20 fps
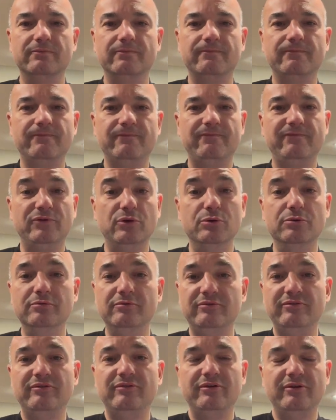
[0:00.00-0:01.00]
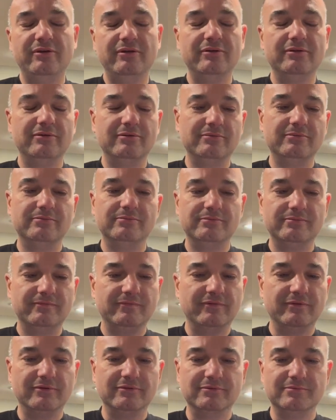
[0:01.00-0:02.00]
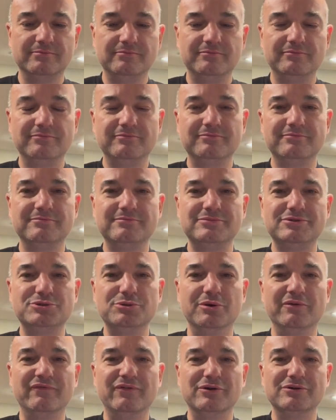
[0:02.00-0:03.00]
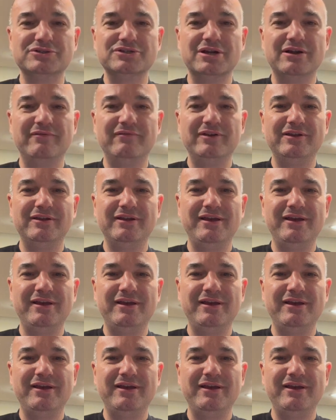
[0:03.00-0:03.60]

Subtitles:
fused, for short version of it.